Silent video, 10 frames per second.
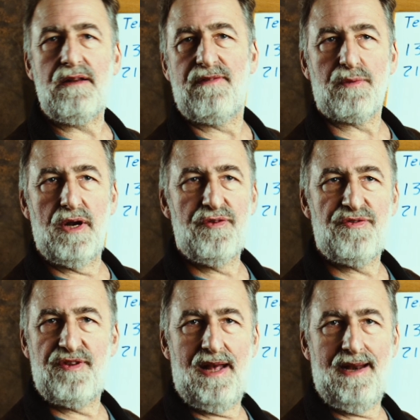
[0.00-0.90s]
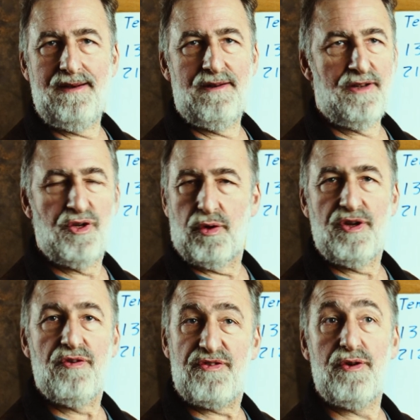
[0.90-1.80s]
of the roast, and you're
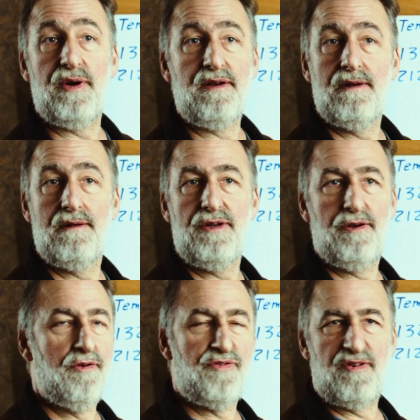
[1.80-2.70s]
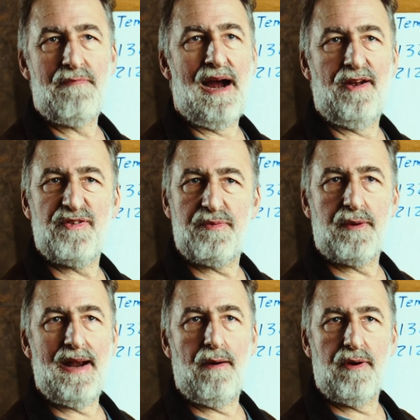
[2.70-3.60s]
used to it. You're used to miles
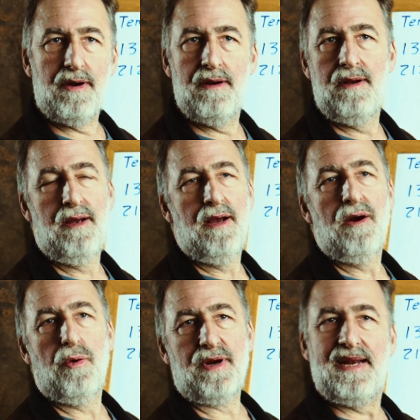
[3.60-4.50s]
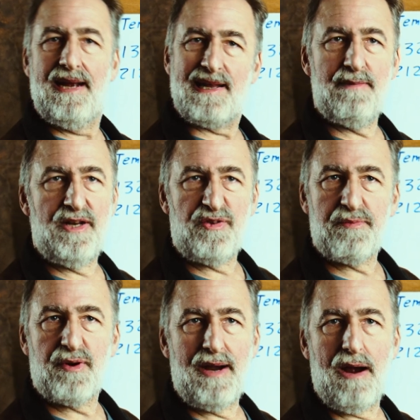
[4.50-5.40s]
per hour or kilometers
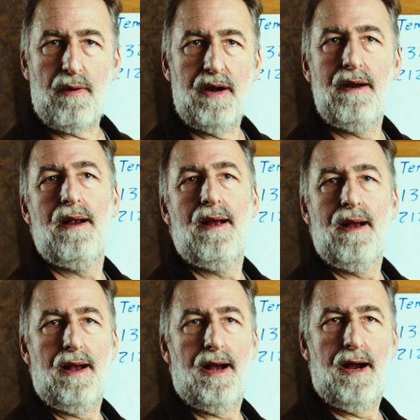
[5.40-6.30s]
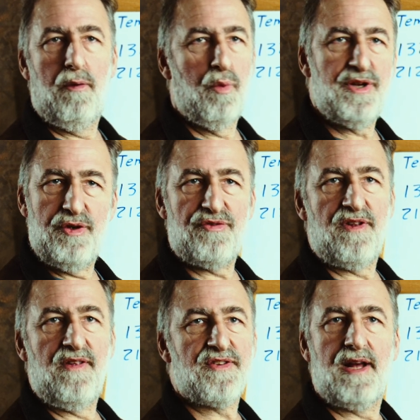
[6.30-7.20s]
per hour. We're used to
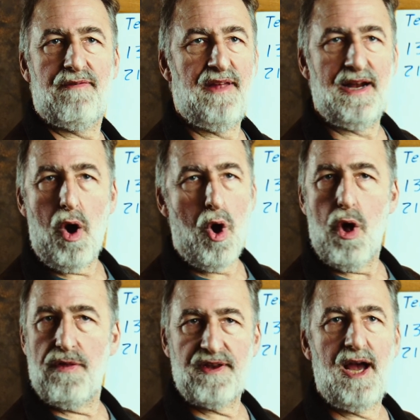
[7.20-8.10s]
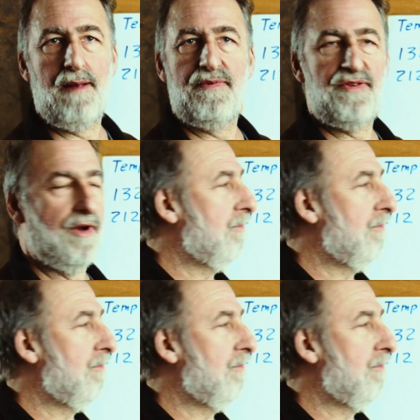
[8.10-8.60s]
this kind of thing all the time. So